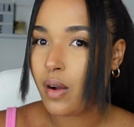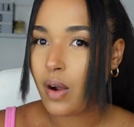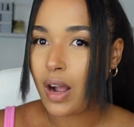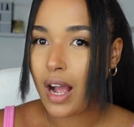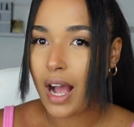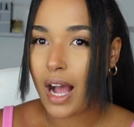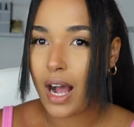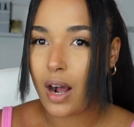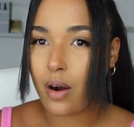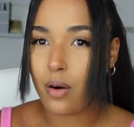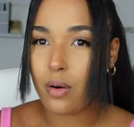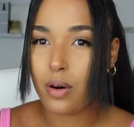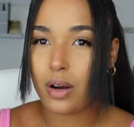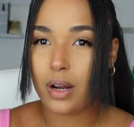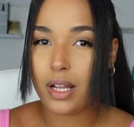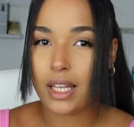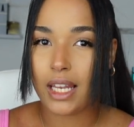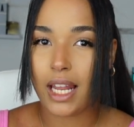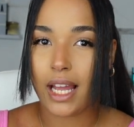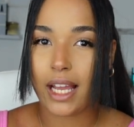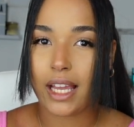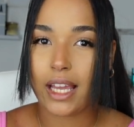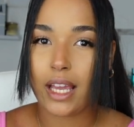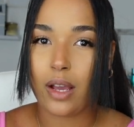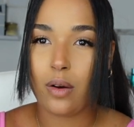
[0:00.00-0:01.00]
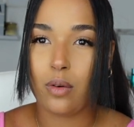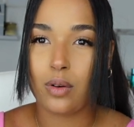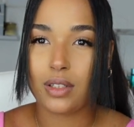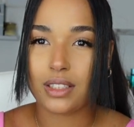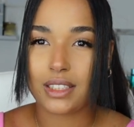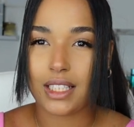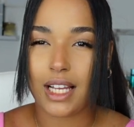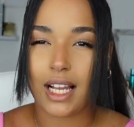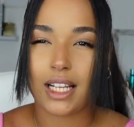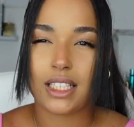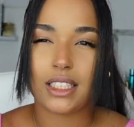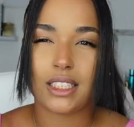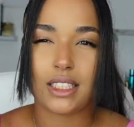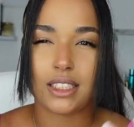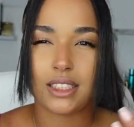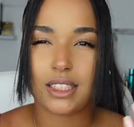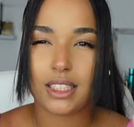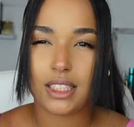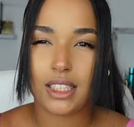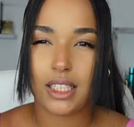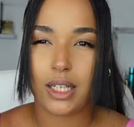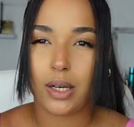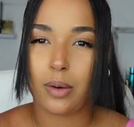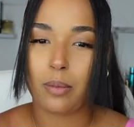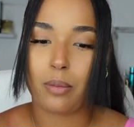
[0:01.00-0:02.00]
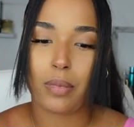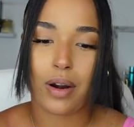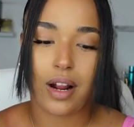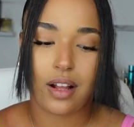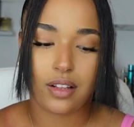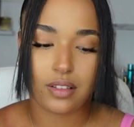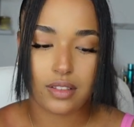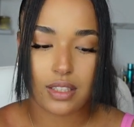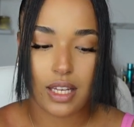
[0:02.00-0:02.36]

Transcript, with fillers: How like it was like just a little brown.